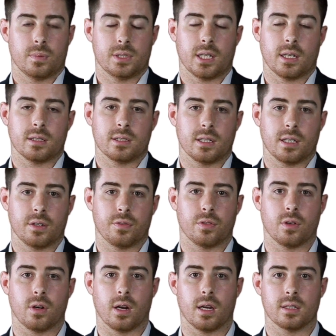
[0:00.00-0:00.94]
testing
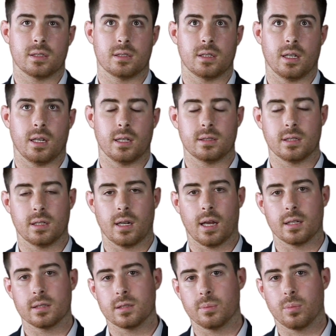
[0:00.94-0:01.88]
for us
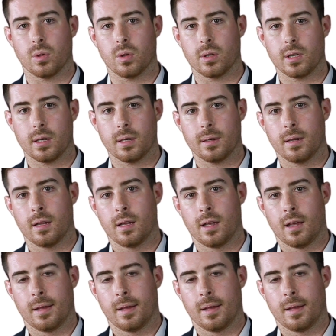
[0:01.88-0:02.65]
isn't as important.